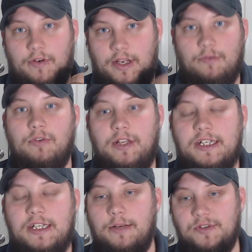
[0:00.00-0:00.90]
and
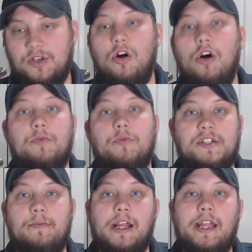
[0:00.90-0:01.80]
releasing it was clogged with something.